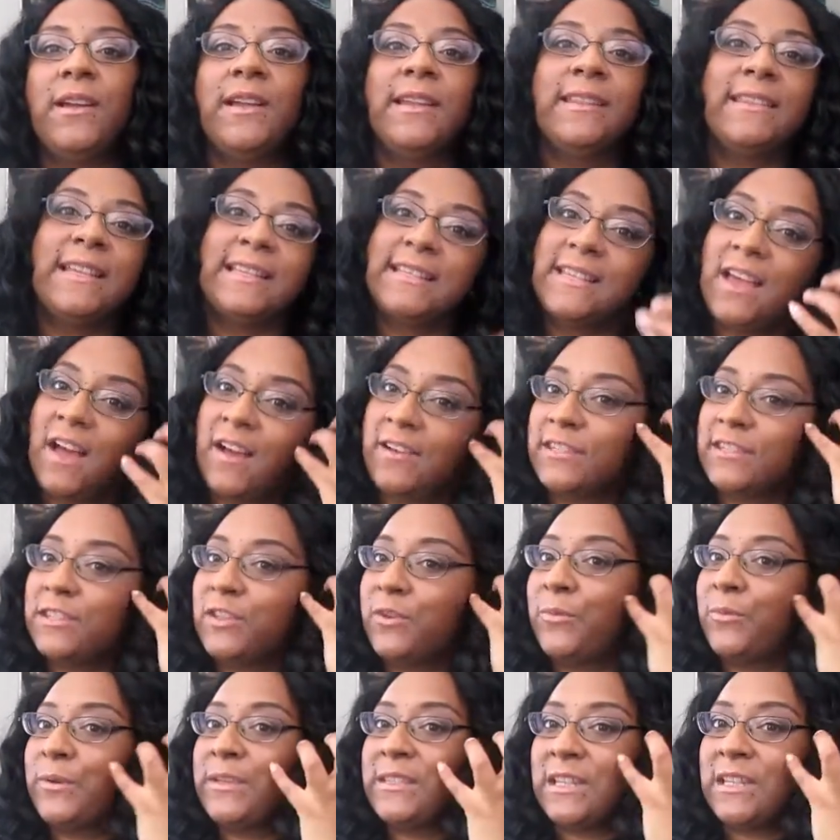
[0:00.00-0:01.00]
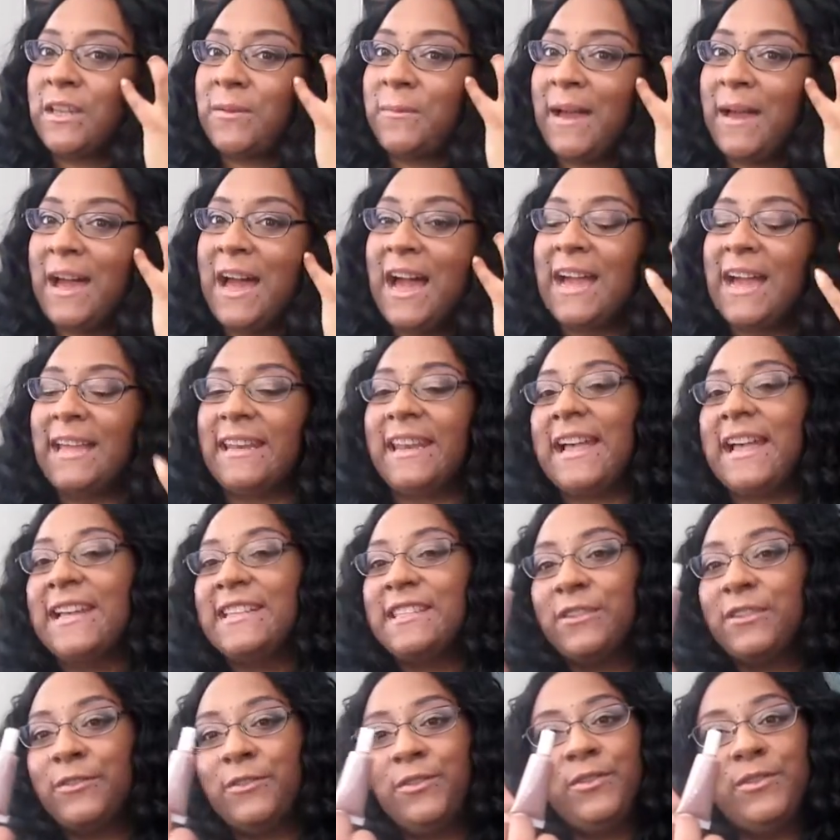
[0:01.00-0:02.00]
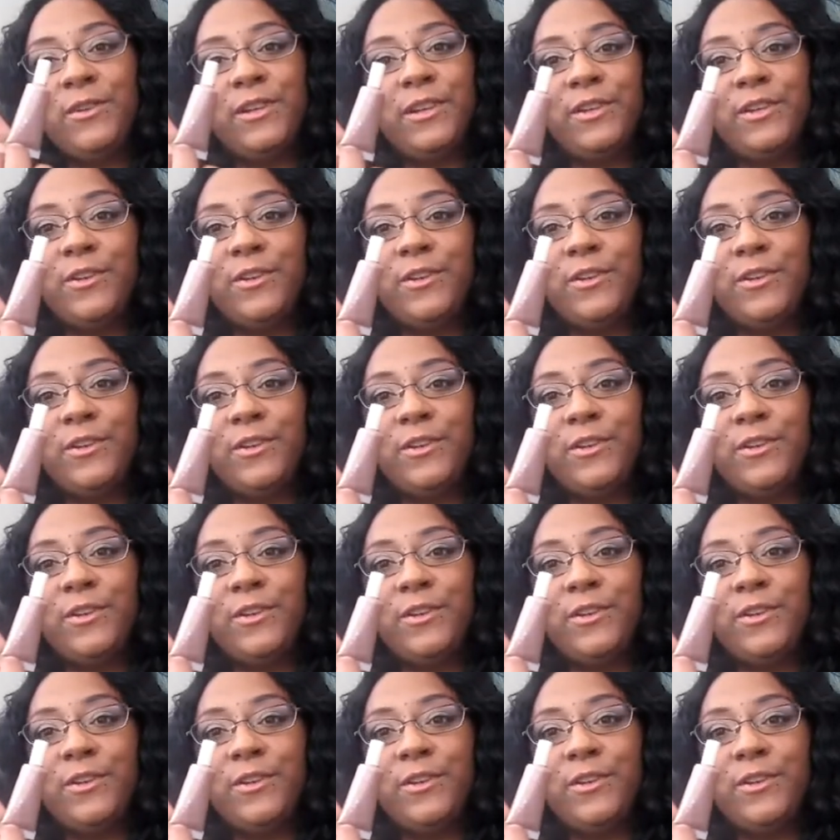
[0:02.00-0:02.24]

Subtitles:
That's also what's on my highlights. So you can